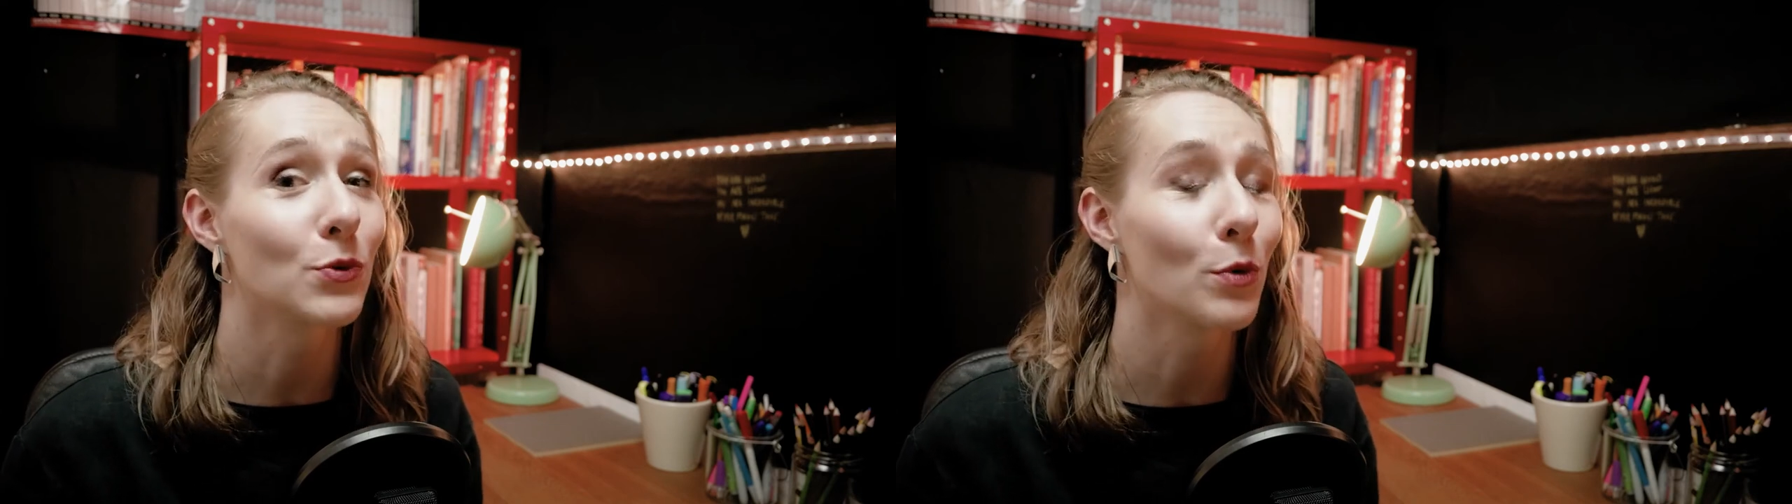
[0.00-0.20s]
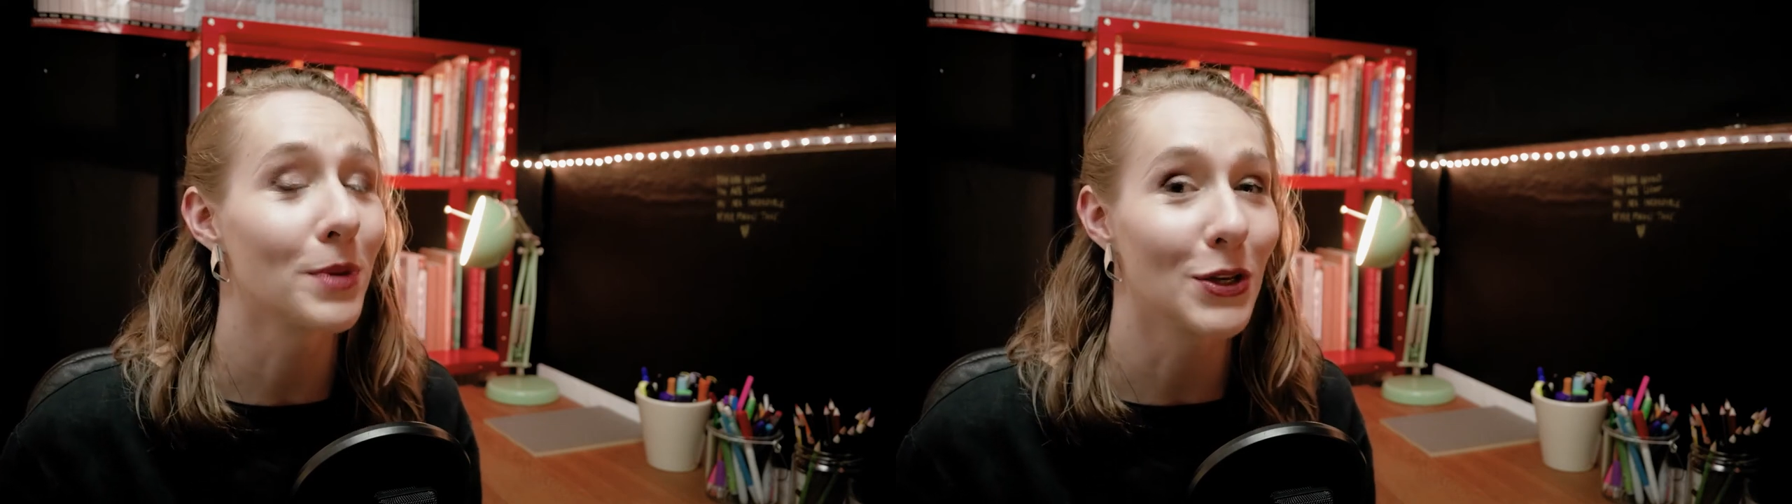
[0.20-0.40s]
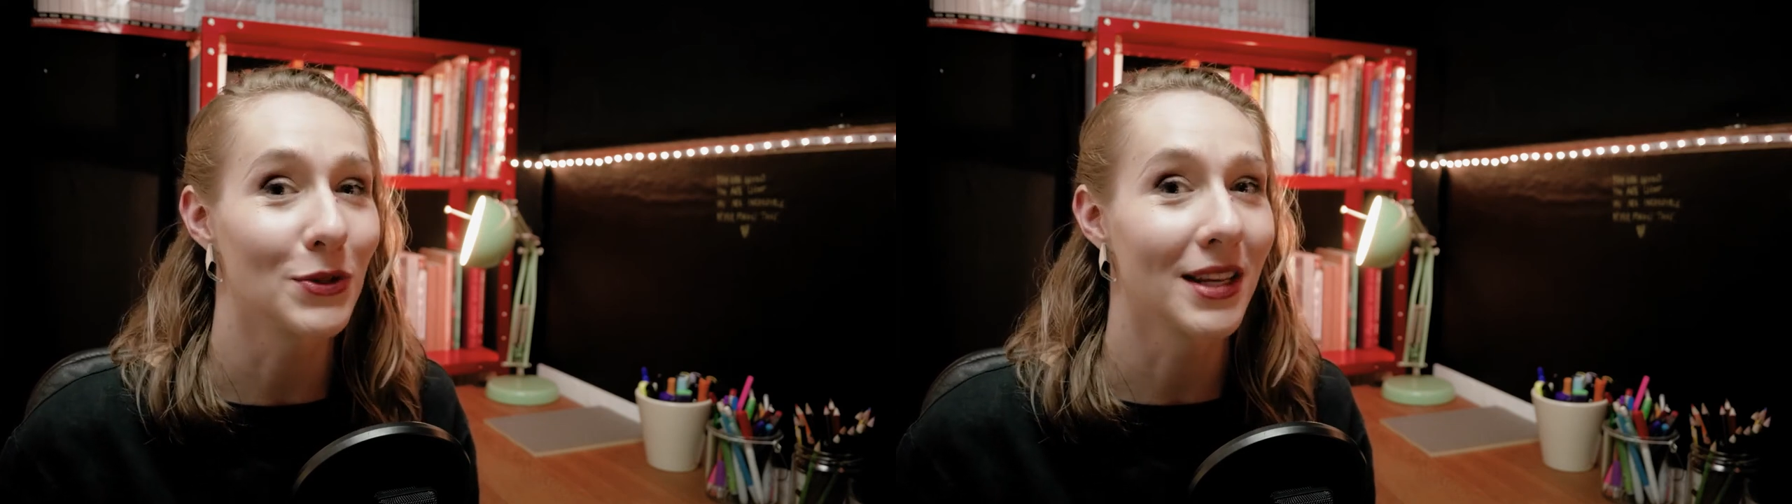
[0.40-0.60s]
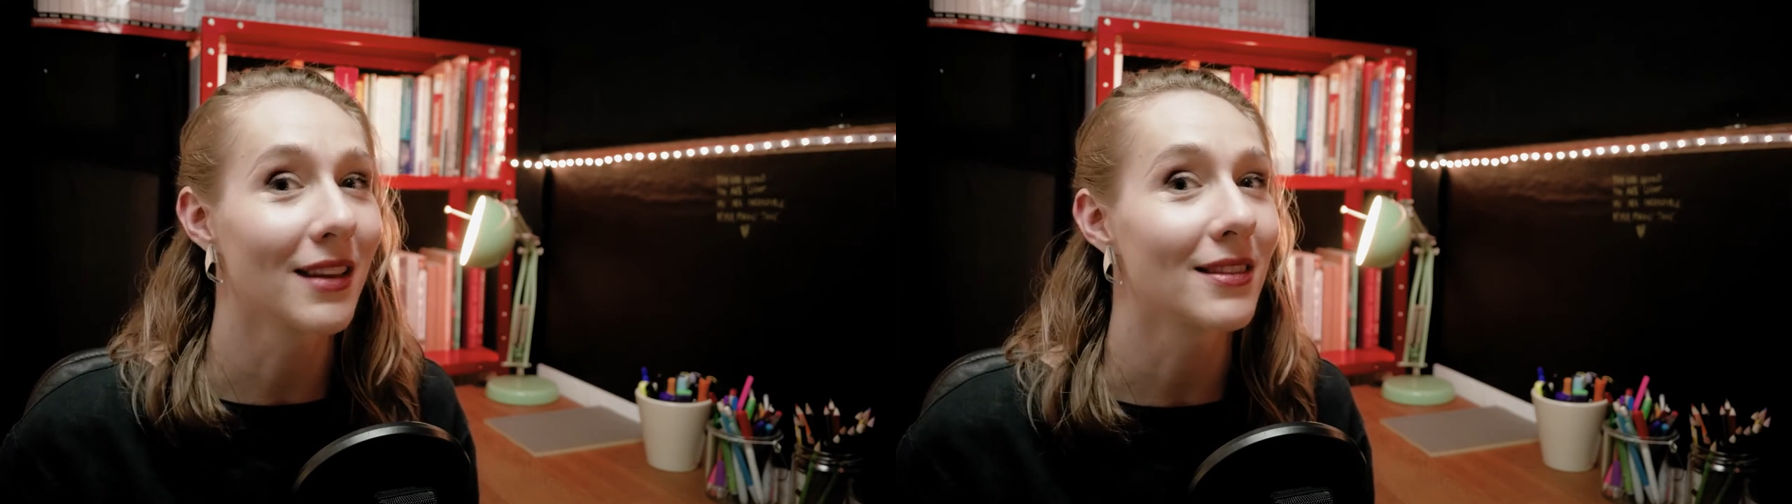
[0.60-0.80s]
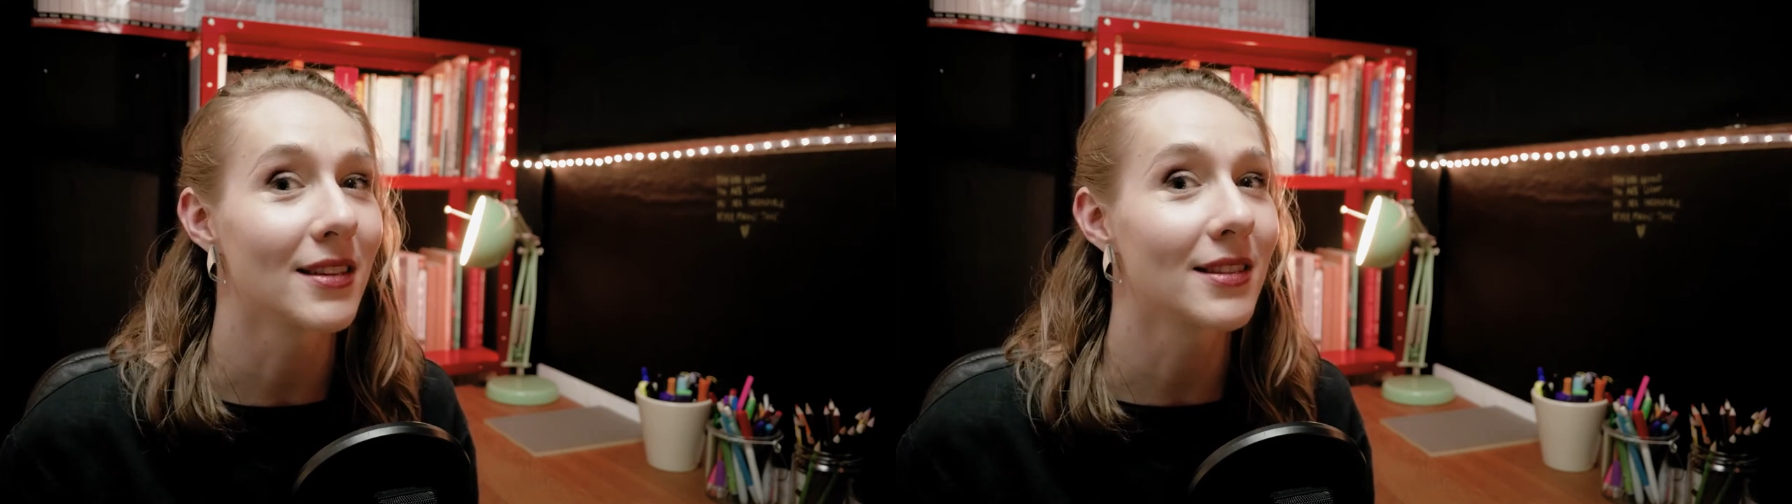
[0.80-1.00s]
we'll be using
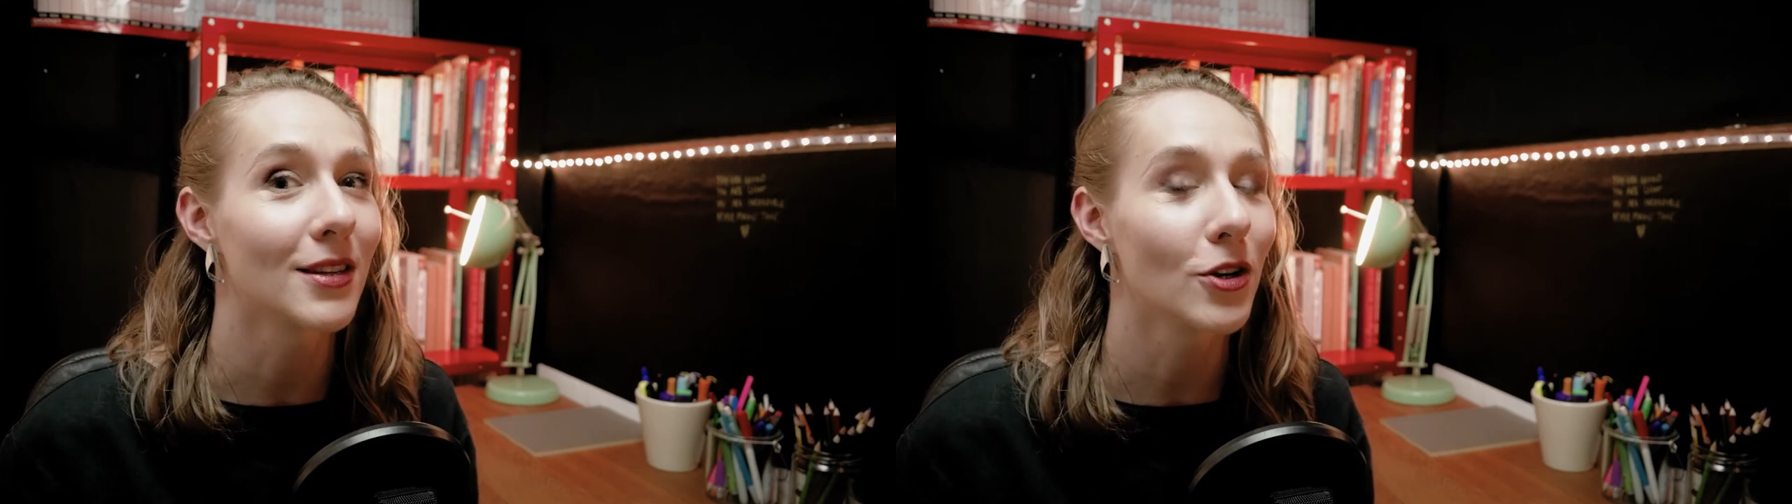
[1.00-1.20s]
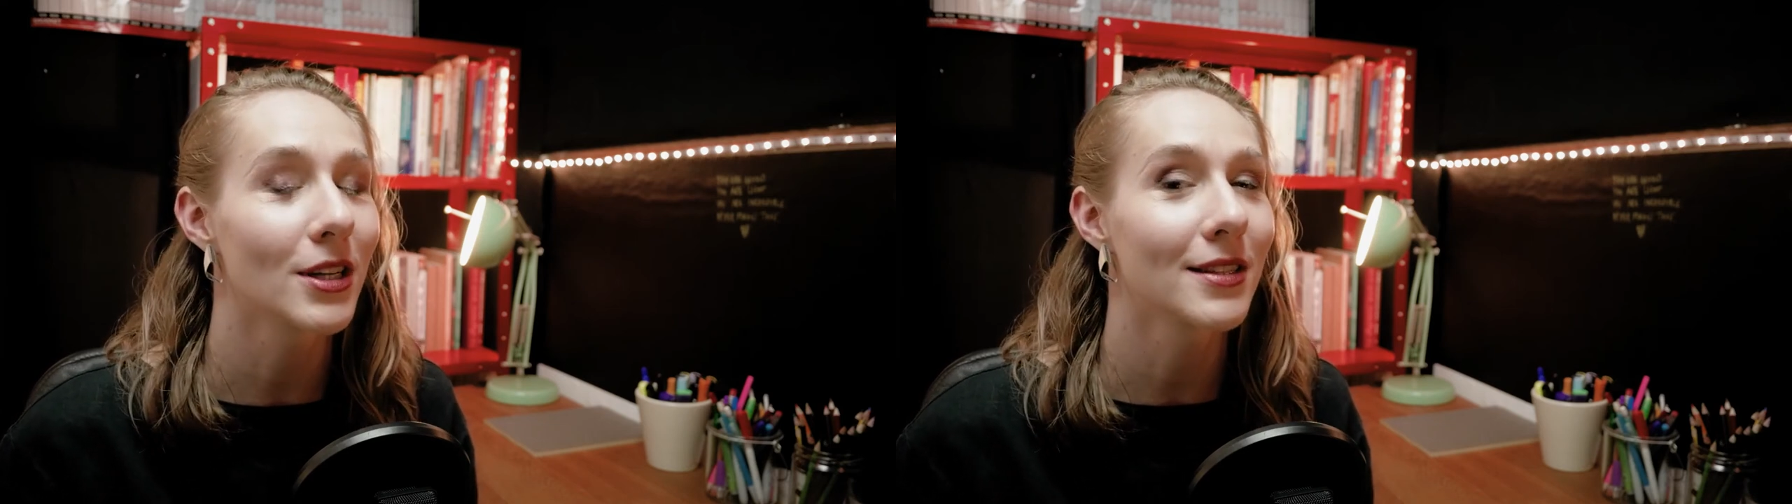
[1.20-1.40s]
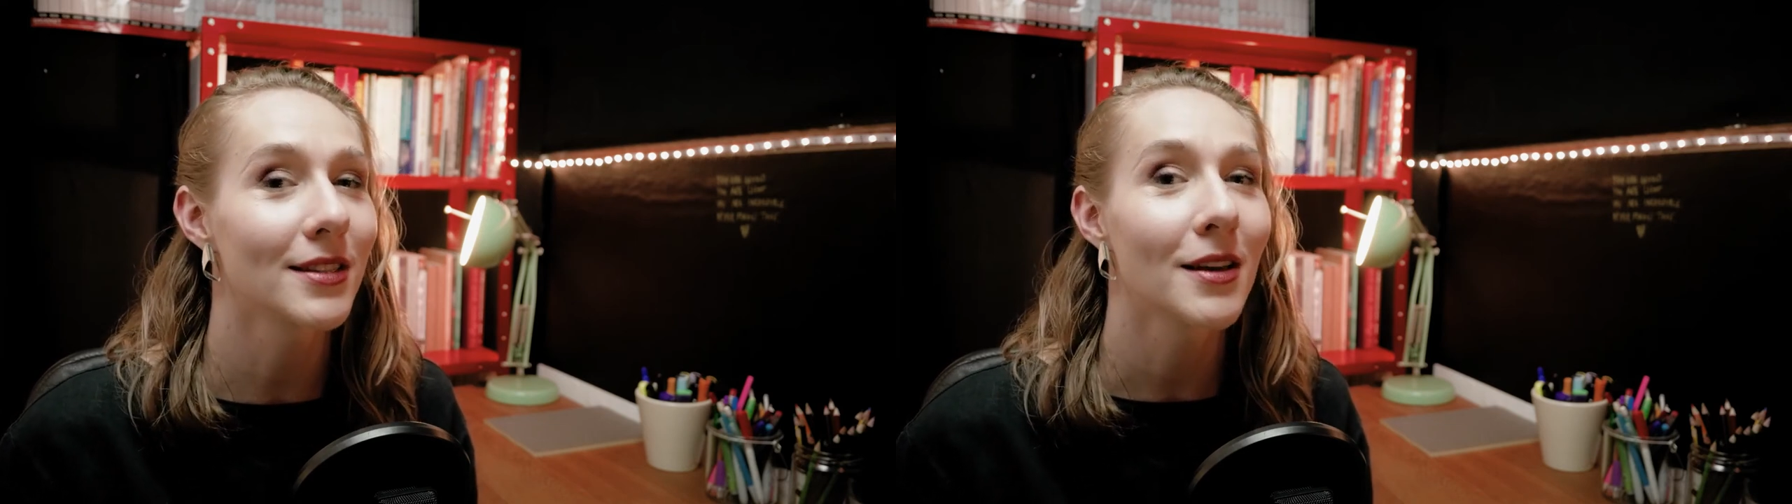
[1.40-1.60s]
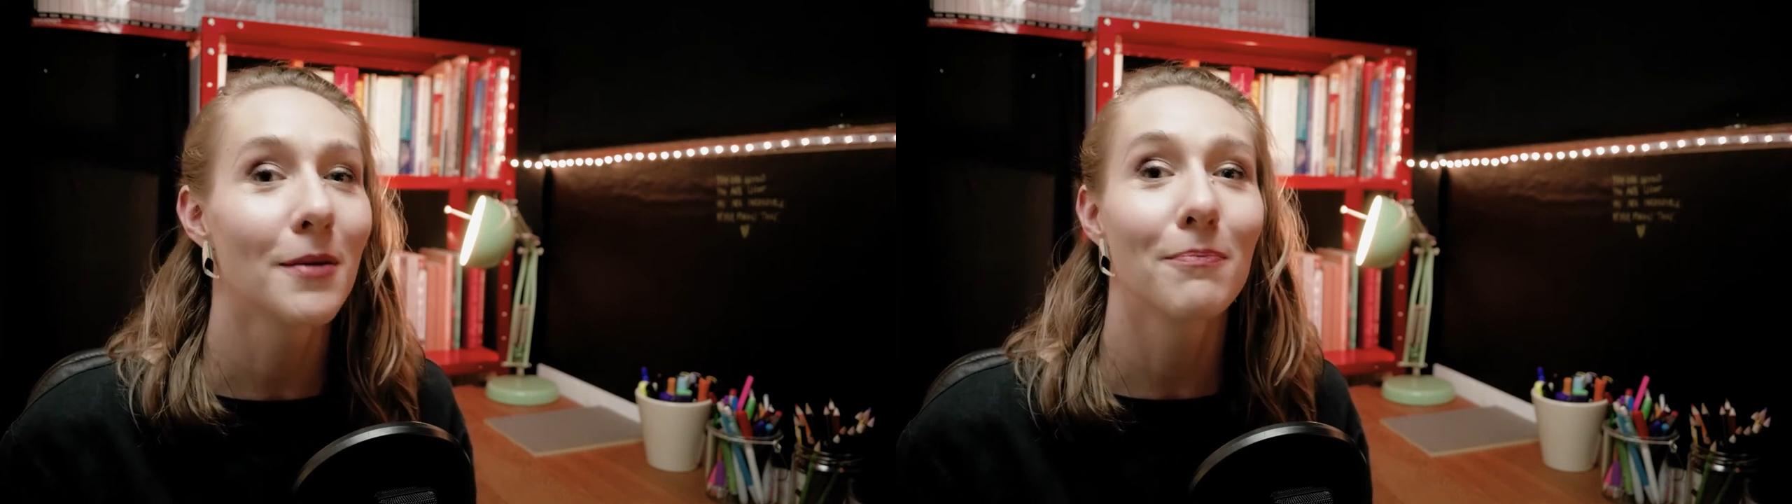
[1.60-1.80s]
in this series,